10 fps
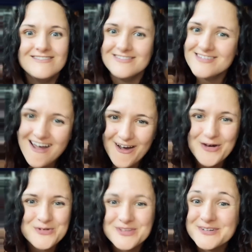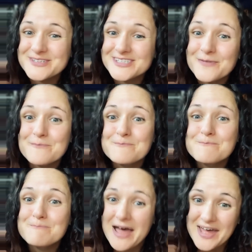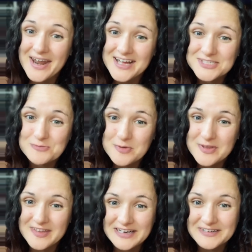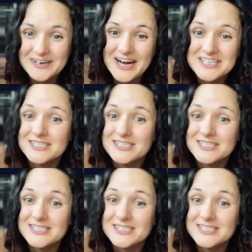No, there was some badass women there, all right?